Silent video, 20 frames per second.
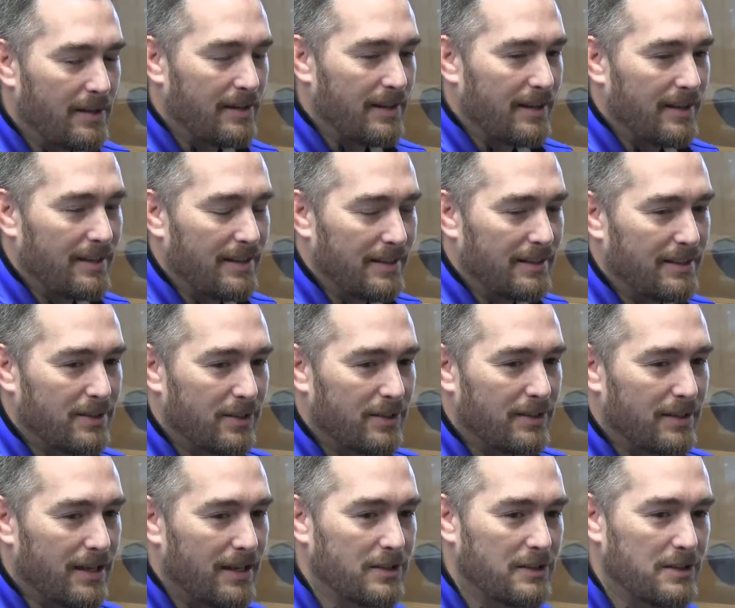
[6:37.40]
And it
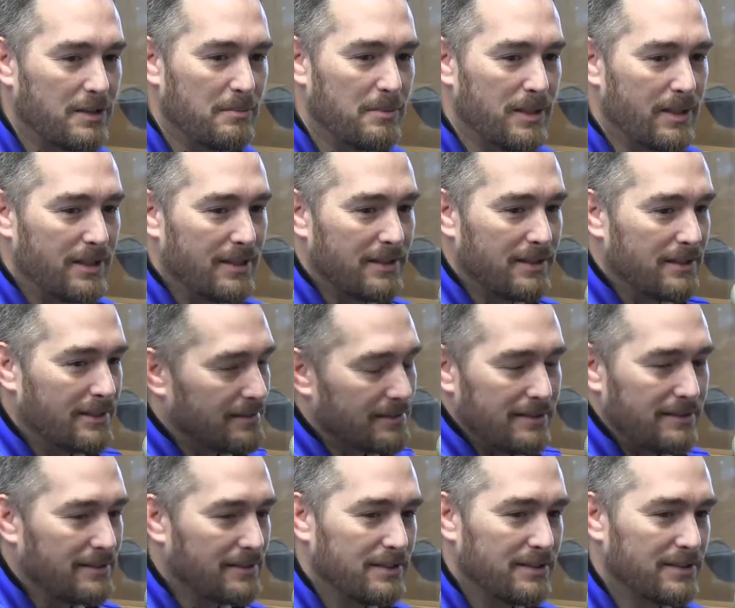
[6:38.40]
turned out to be
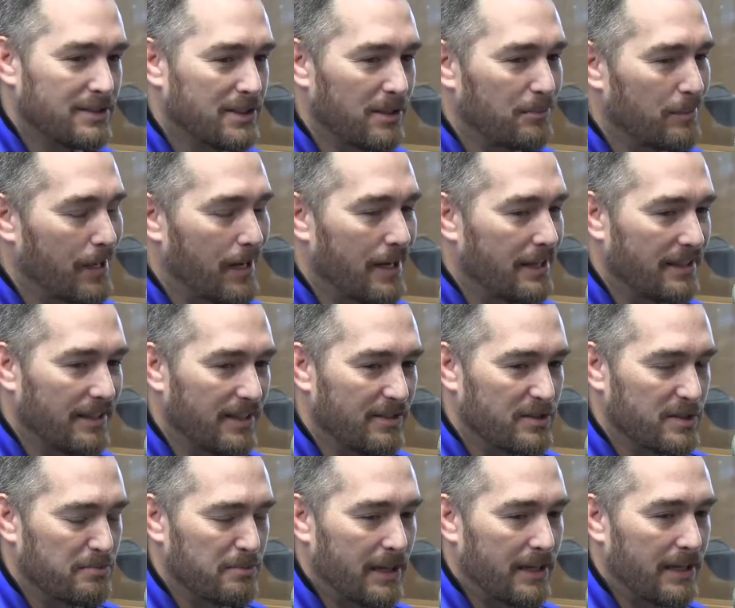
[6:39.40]
some guy that
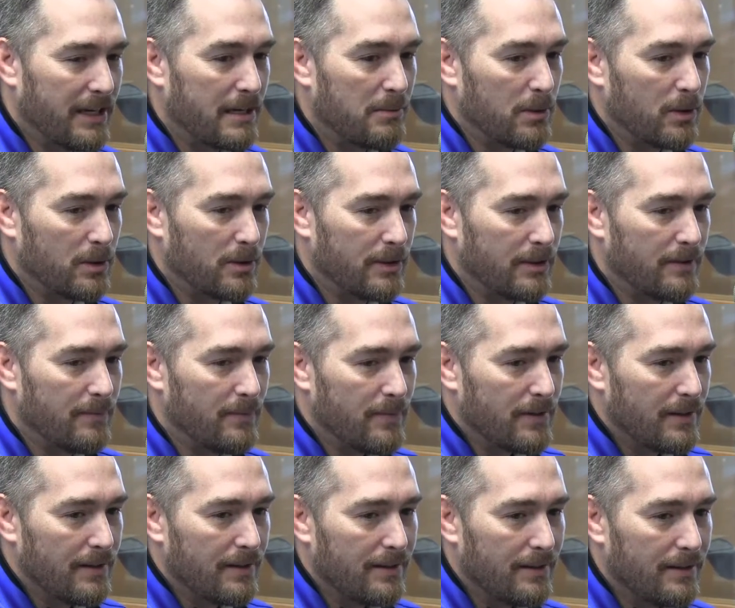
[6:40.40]
lives in my neighborhood
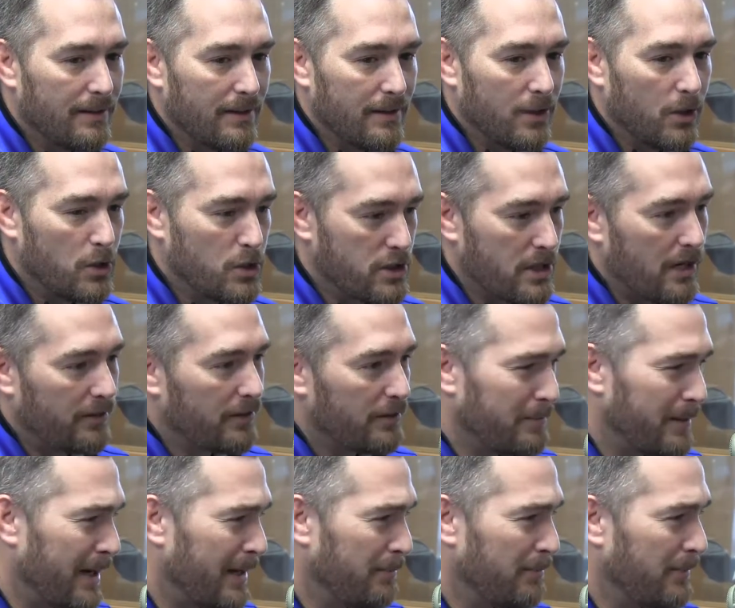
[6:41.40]
who shall
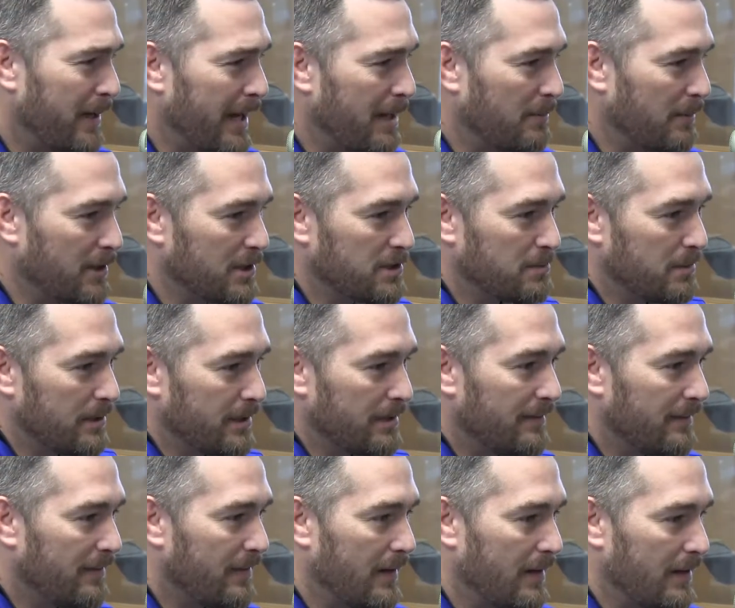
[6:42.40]
remain nameless, but
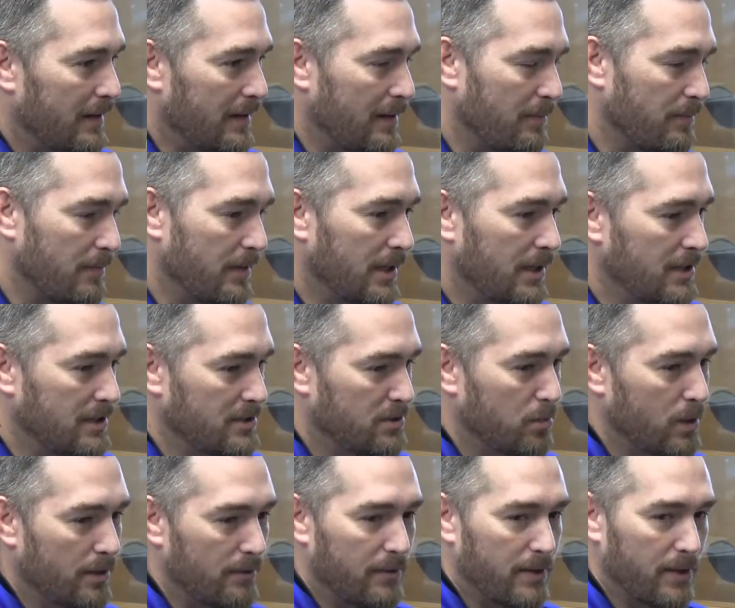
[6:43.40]
he's
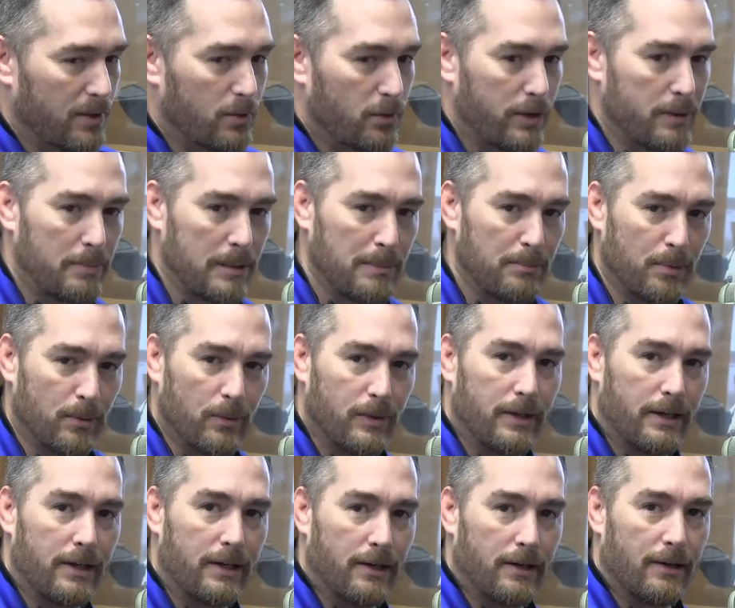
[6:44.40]
one of the 3 people
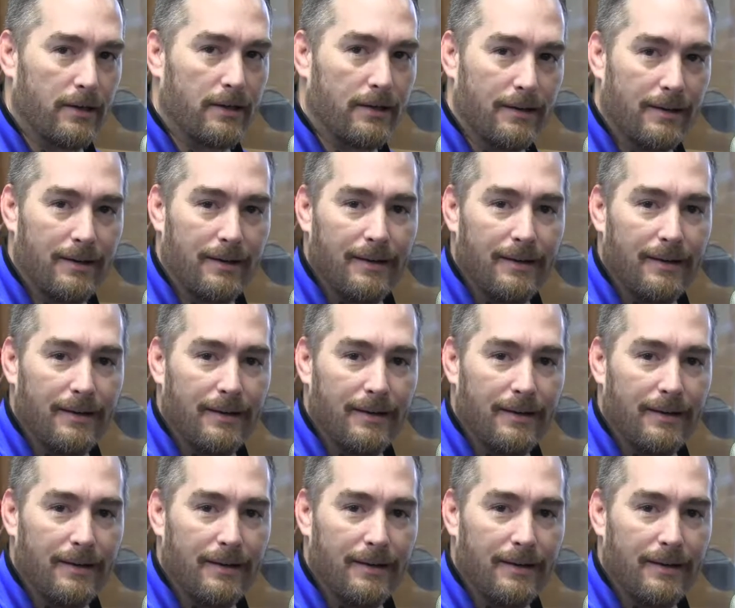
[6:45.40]
in here.